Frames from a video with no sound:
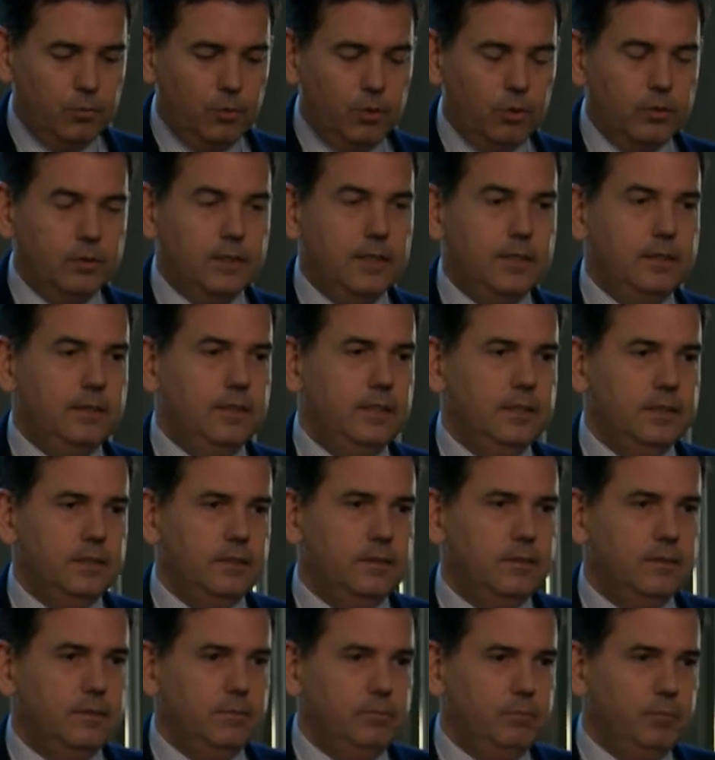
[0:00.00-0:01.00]
word that
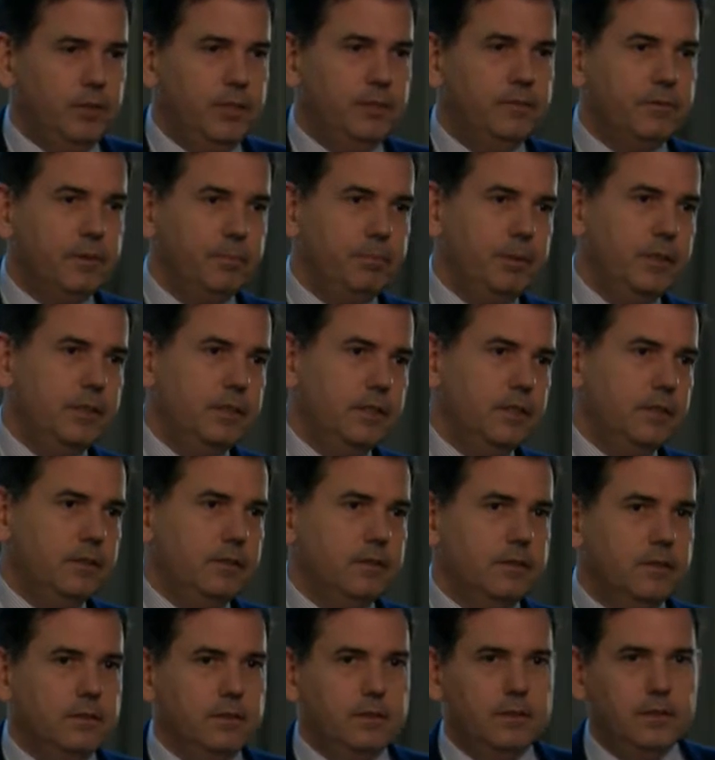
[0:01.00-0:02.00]
is being repeated